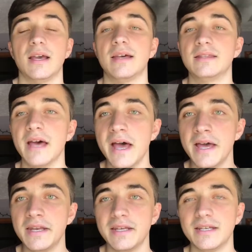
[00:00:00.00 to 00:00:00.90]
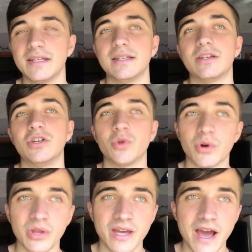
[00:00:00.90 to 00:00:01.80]
And then
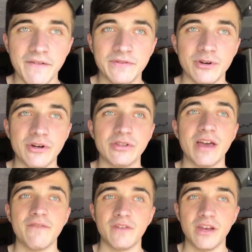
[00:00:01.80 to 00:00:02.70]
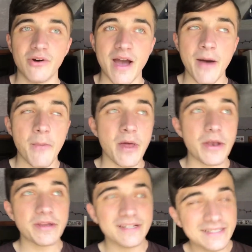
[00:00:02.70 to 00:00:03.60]
shortly after that video
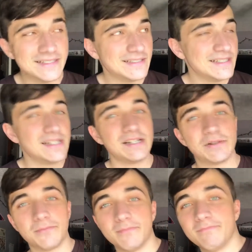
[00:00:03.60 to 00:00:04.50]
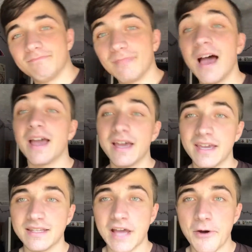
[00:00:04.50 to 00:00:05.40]
happened, I got
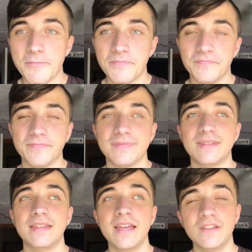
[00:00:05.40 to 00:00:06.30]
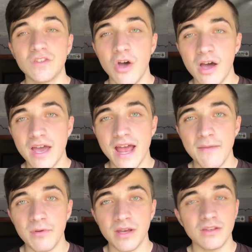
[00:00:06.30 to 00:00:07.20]
kicked out. Nate saw it
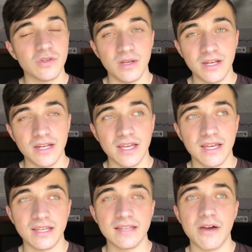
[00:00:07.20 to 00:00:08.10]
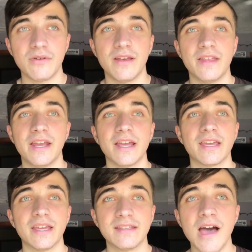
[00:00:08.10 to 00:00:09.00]
happening, so he didn't get kicked out. And then I got
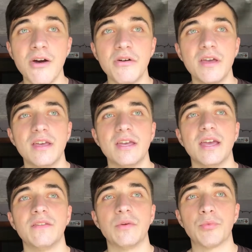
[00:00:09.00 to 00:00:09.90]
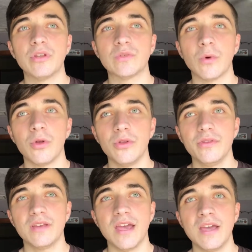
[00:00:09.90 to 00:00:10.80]
kicked out, and the principal
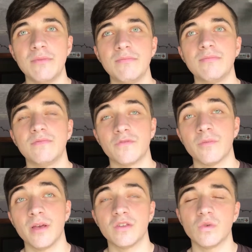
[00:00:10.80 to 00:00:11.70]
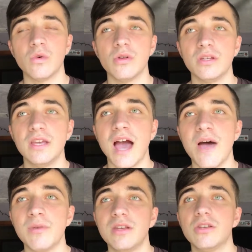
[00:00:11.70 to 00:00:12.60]
came from that school, and he
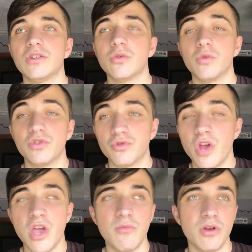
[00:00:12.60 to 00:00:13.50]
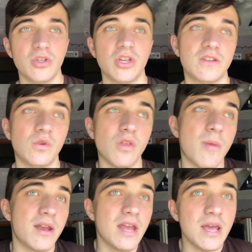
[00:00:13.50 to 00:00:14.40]
got me, and he said, what's your name? And I told him
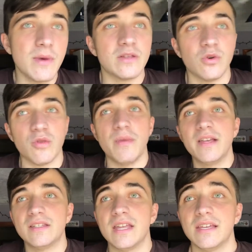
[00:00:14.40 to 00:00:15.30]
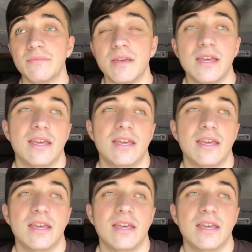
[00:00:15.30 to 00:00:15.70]
my name. I told him Nate's name.